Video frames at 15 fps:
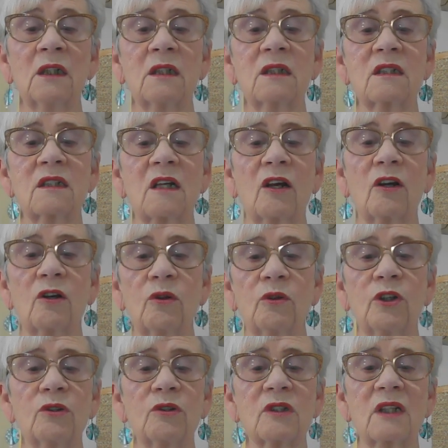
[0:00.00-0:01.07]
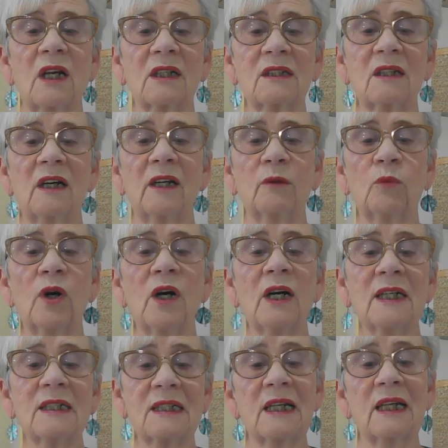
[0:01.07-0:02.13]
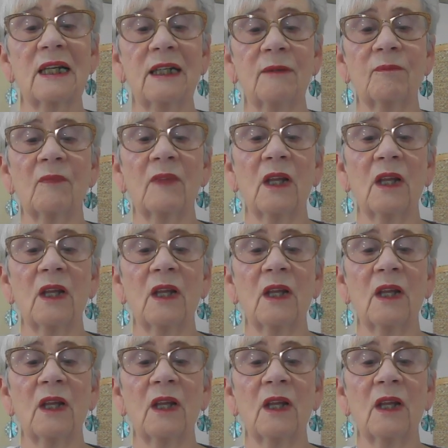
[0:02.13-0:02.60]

So use that time wisely.